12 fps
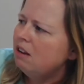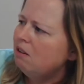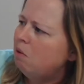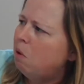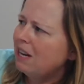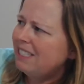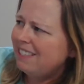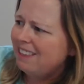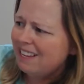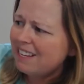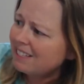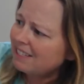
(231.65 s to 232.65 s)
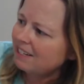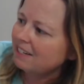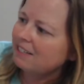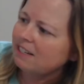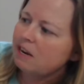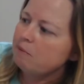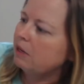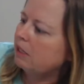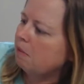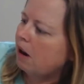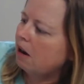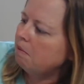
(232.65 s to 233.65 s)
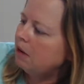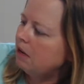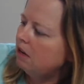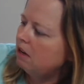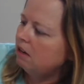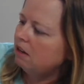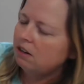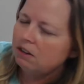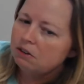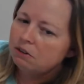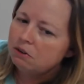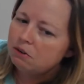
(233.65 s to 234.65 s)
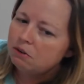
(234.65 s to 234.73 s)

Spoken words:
"What's this?" exclaimed his mom. "Oh